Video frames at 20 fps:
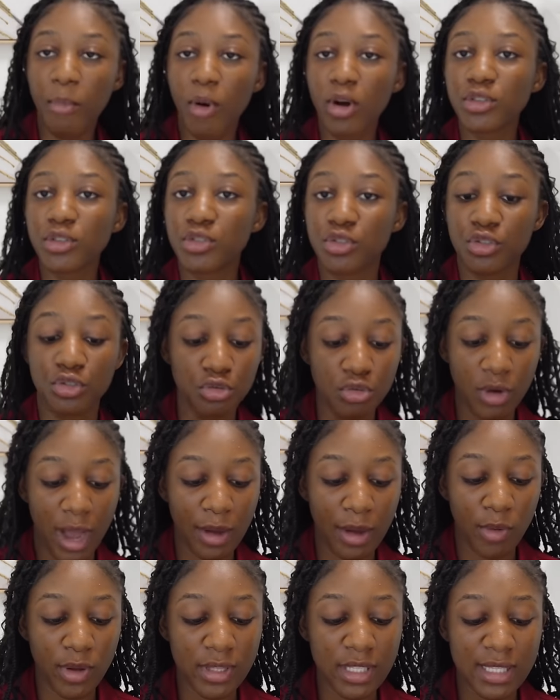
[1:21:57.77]
bought two
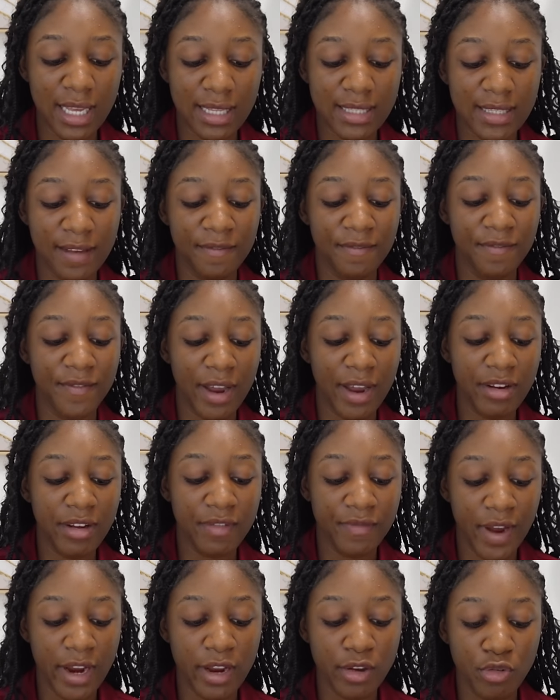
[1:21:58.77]
i got it at a very
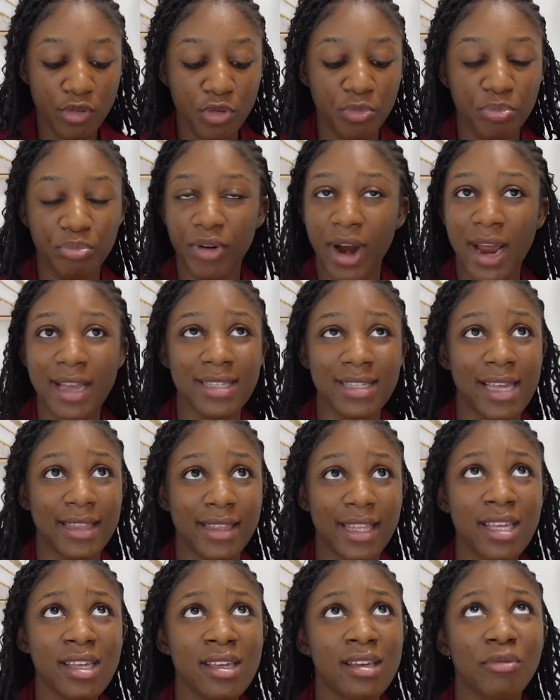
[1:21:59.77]
very good price i
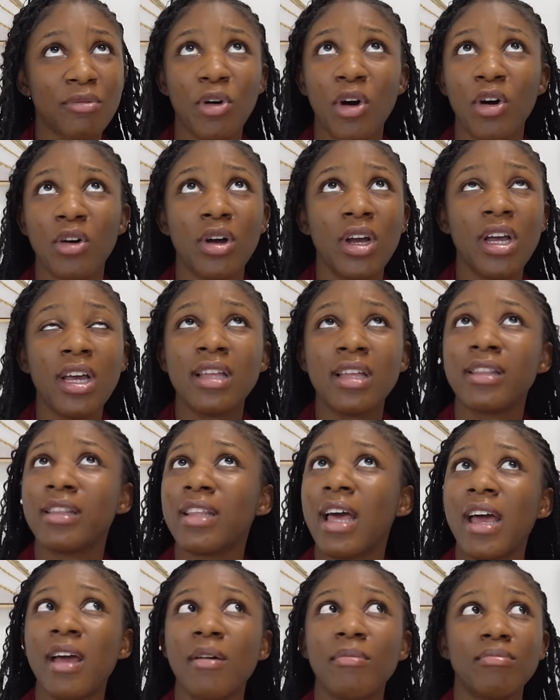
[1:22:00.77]
think well
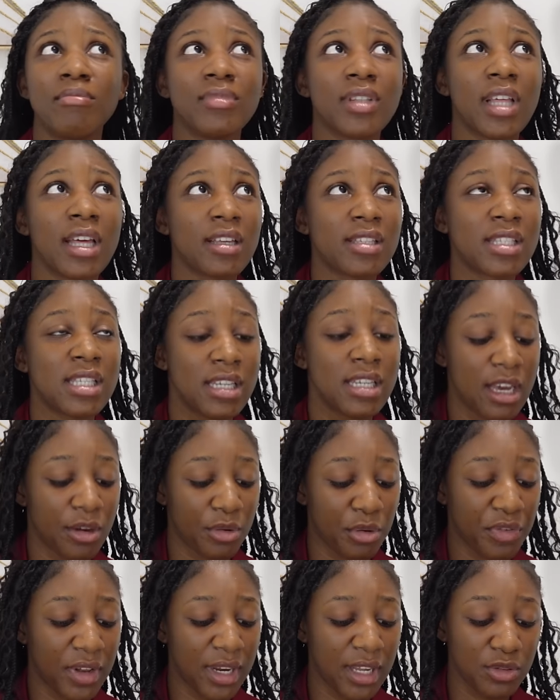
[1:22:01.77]
um the cd
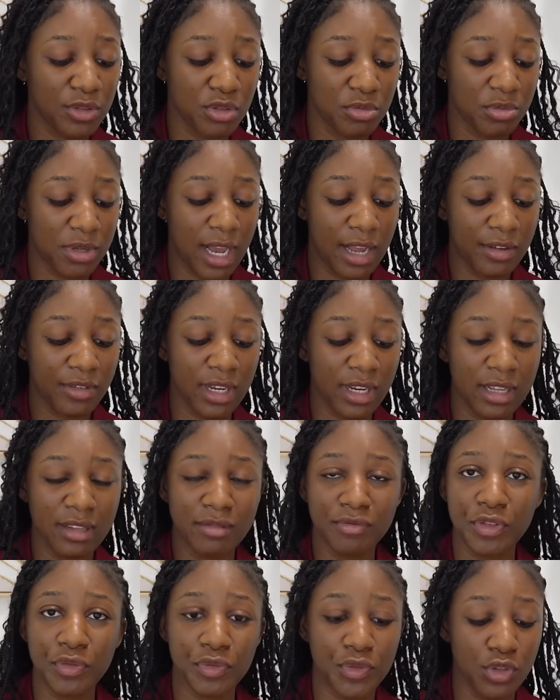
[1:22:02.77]
equivalent to be
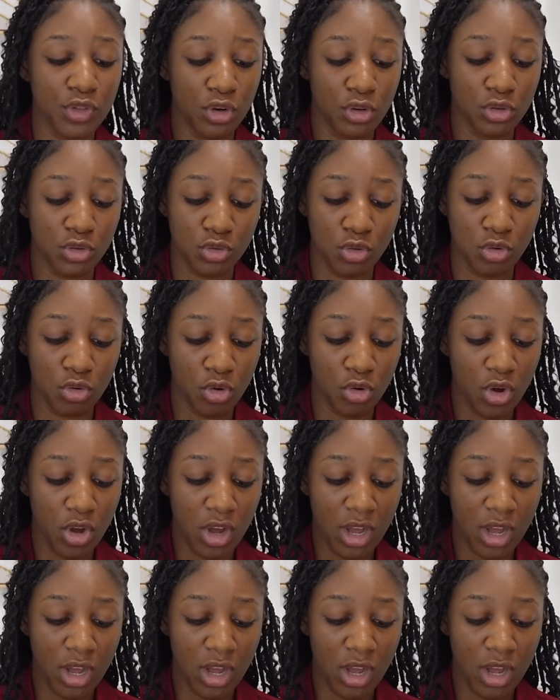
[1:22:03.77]
150 or so